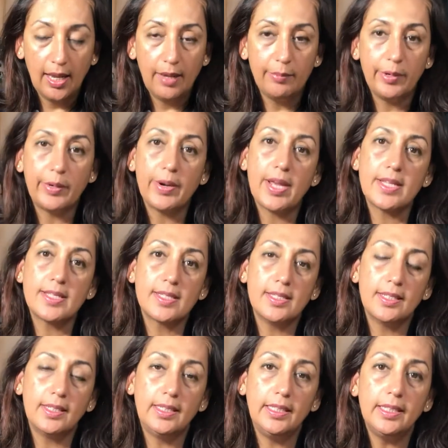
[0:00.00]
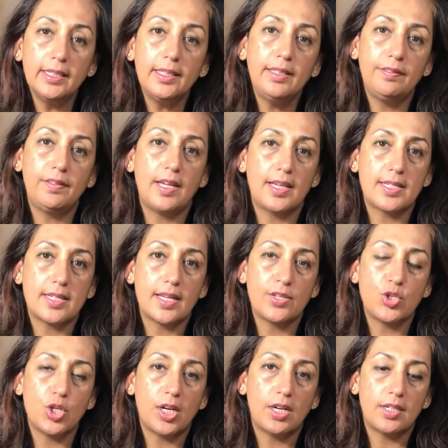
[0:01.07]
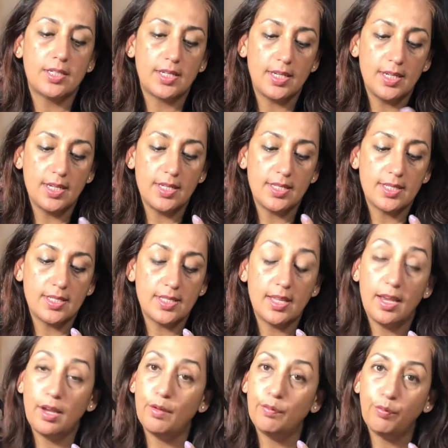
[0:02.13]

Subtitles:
Whereas the yearly flying star chart is there